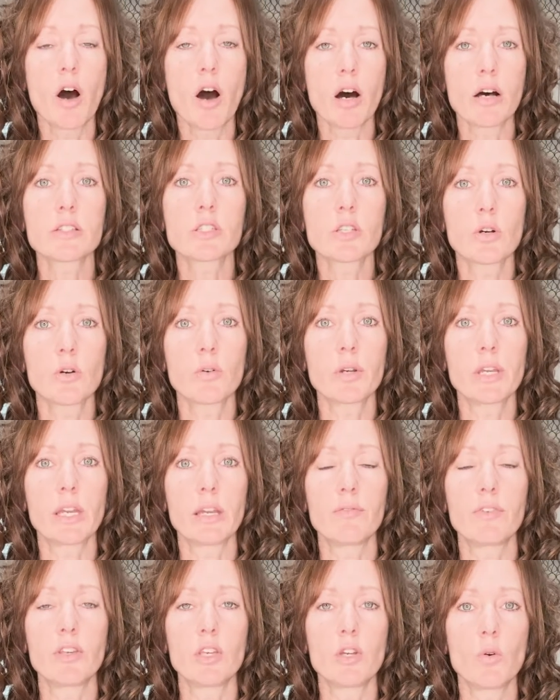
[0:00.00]
also
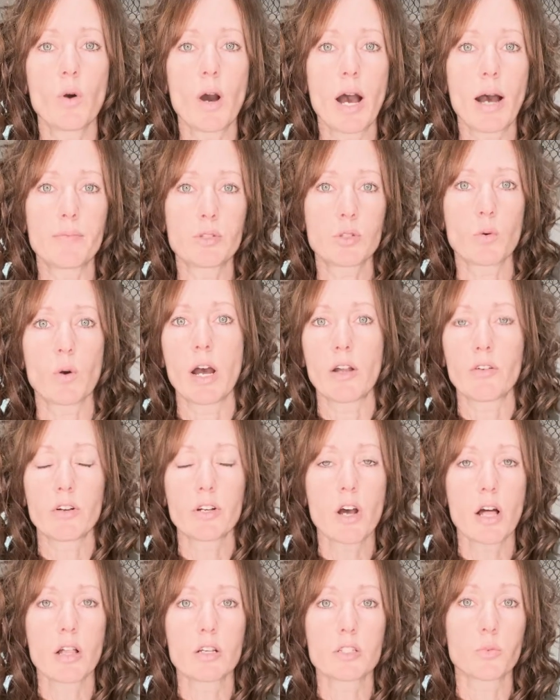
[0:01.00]
give you up to
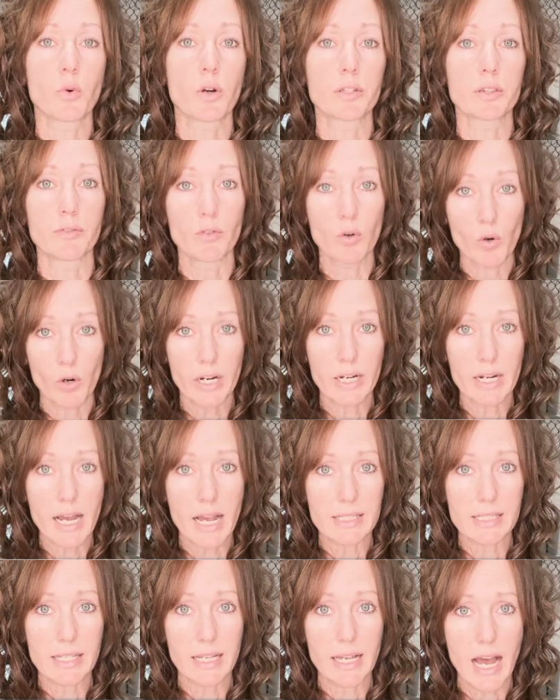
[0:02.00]
$100 worth of
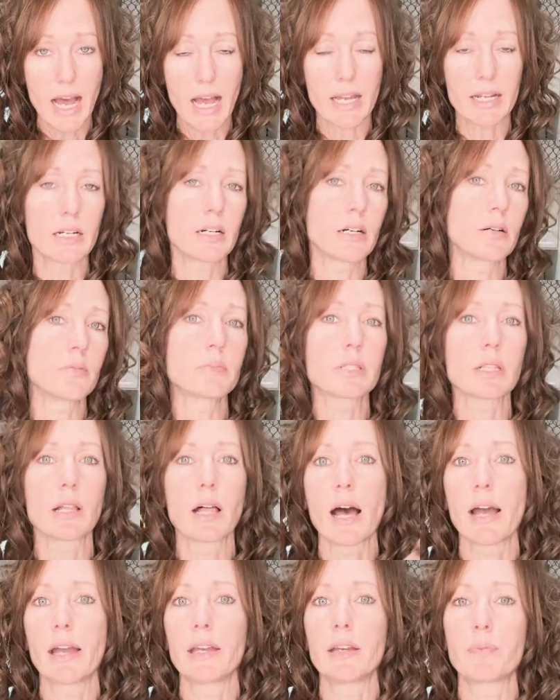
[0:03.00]
organizing items
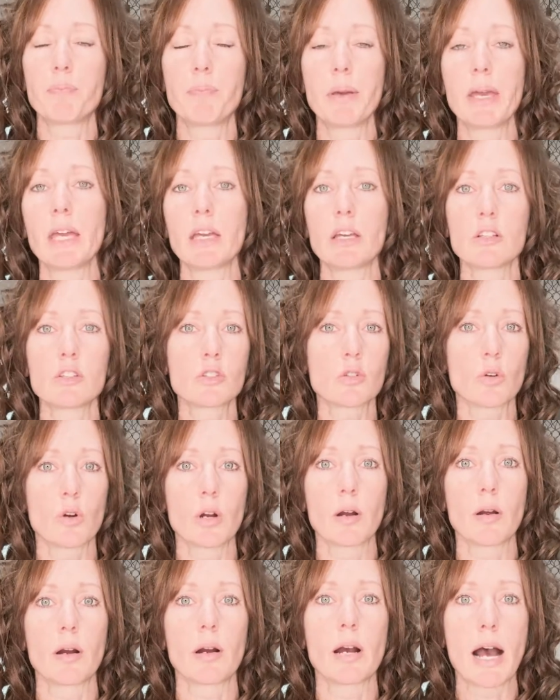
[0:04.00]
like bins
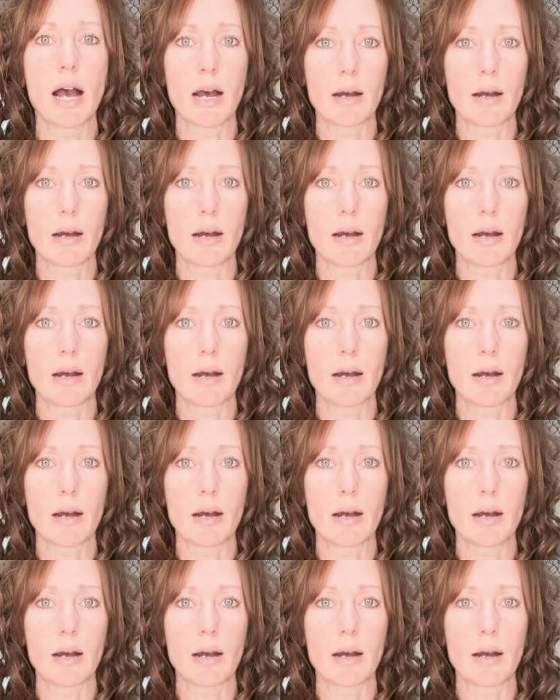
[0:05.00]
or